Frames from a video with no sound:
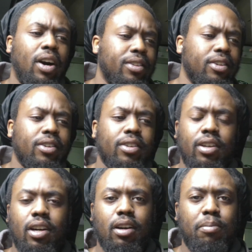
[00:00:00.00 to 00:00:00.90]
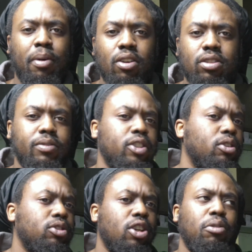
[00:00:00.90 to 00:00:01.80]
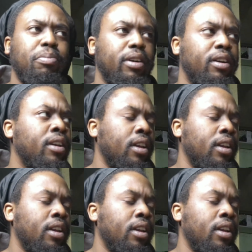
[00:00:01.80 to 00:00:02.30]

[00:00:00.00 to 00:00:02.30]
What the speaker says: other parts of JoJo, but